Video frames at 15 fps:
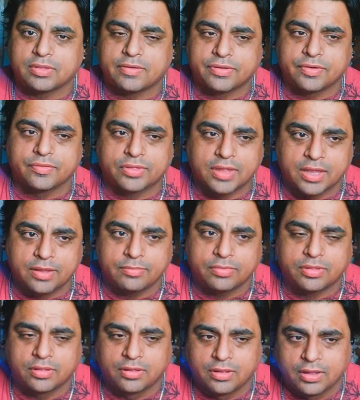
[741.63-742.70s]
Live service
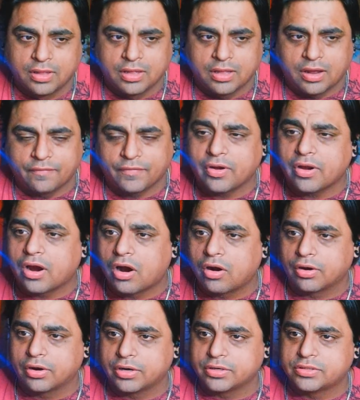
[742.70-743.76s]
games are very
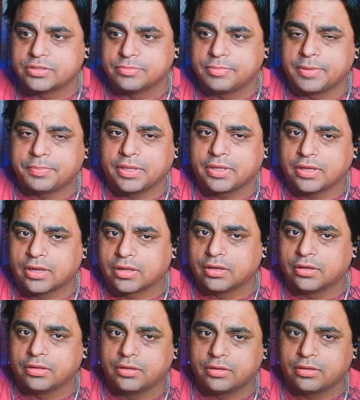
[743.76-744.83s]
hard to manipulate a
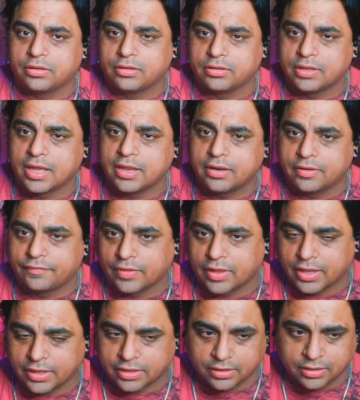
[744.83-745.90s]
good net of
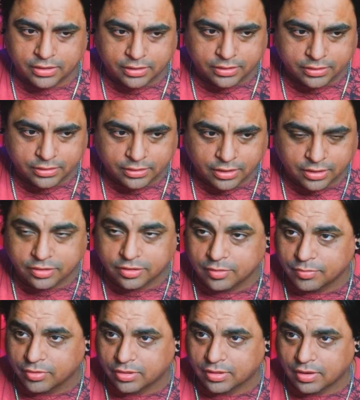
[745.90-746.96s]
like uh
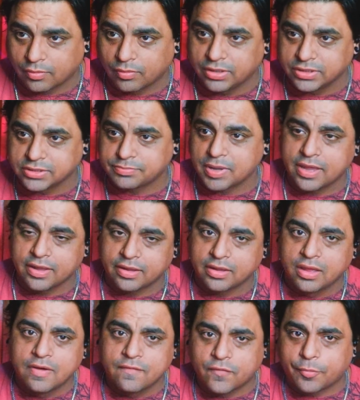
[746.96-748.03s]
consumers that are willing to pay
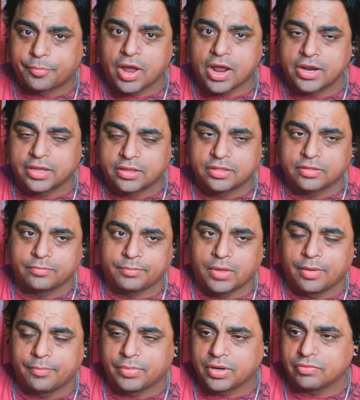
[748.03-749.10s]
for products
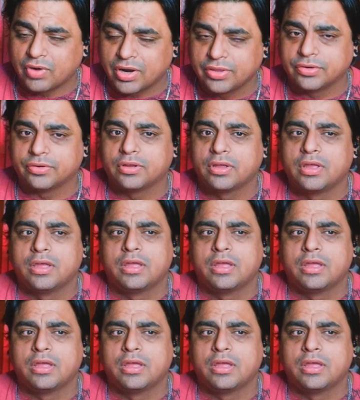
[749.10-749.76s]
um, being rendered.